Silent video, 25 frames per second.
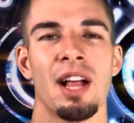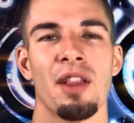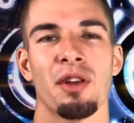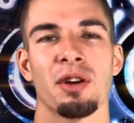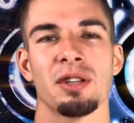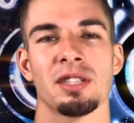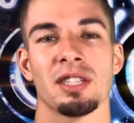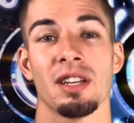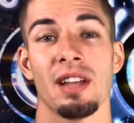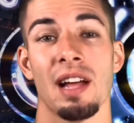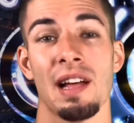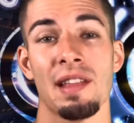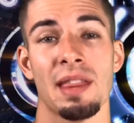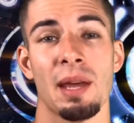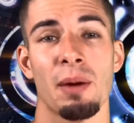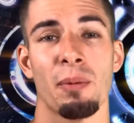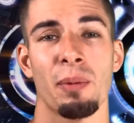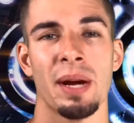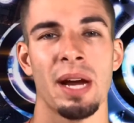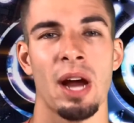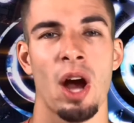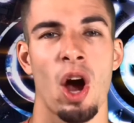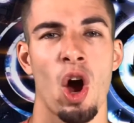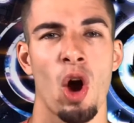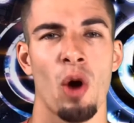There's a lot that
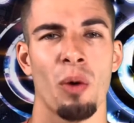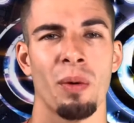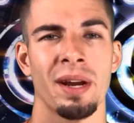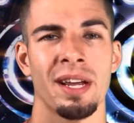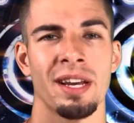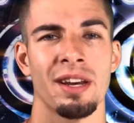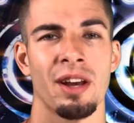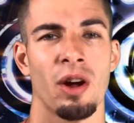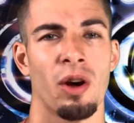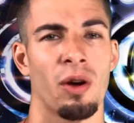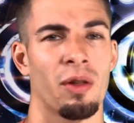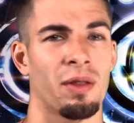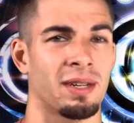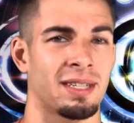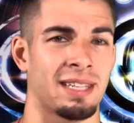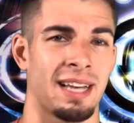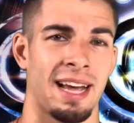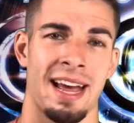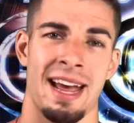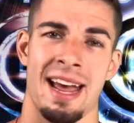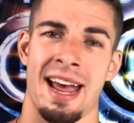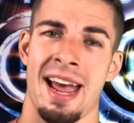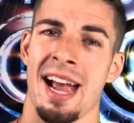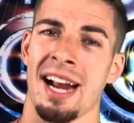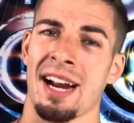we already know. There's
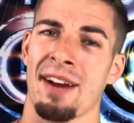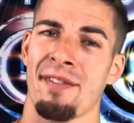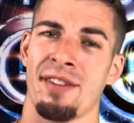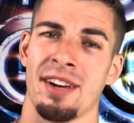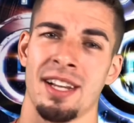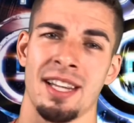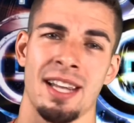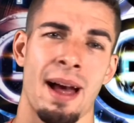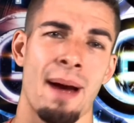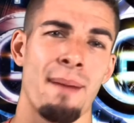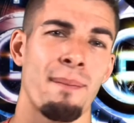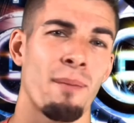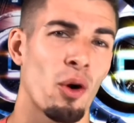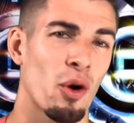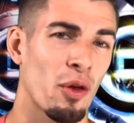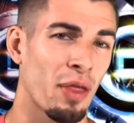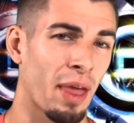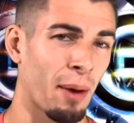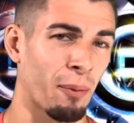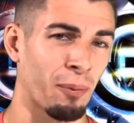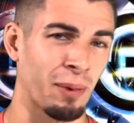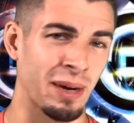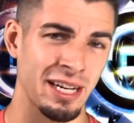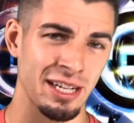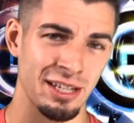a heck of a lot more
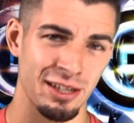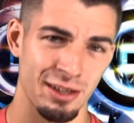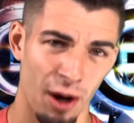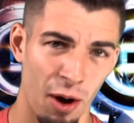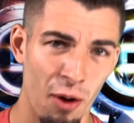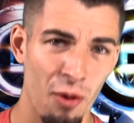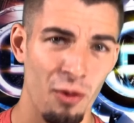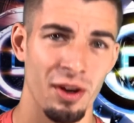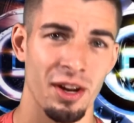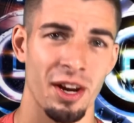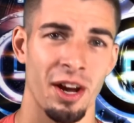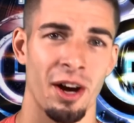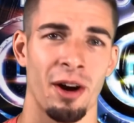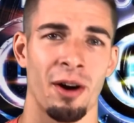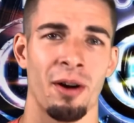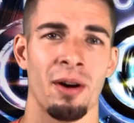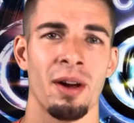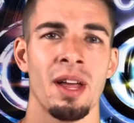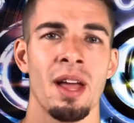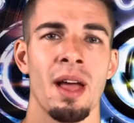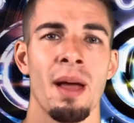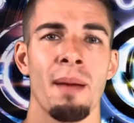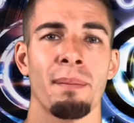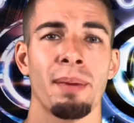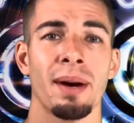that we don't know,
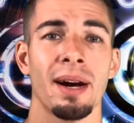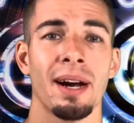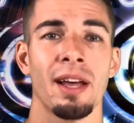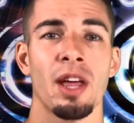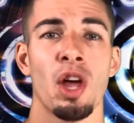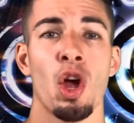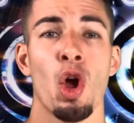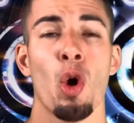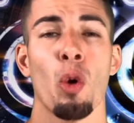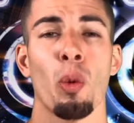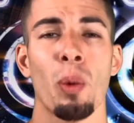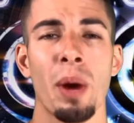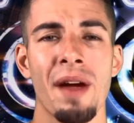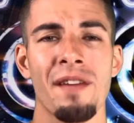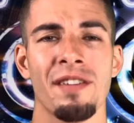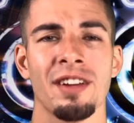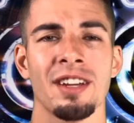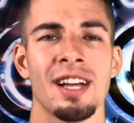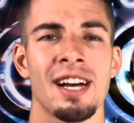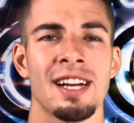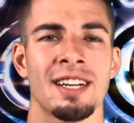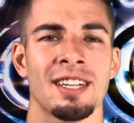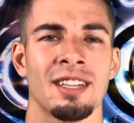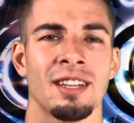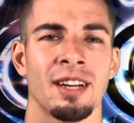but we have a
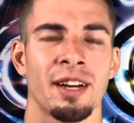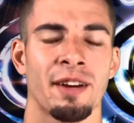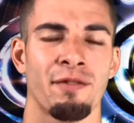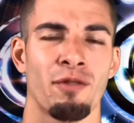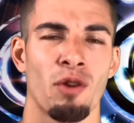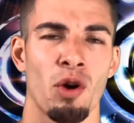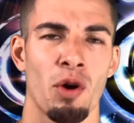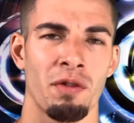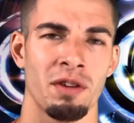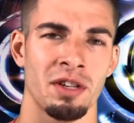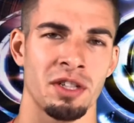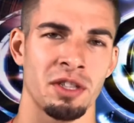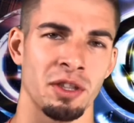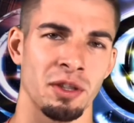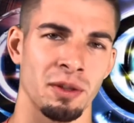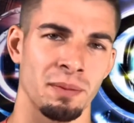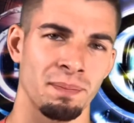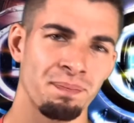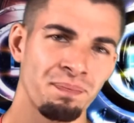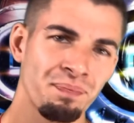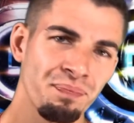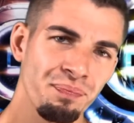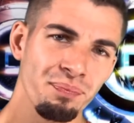lot to look forward to.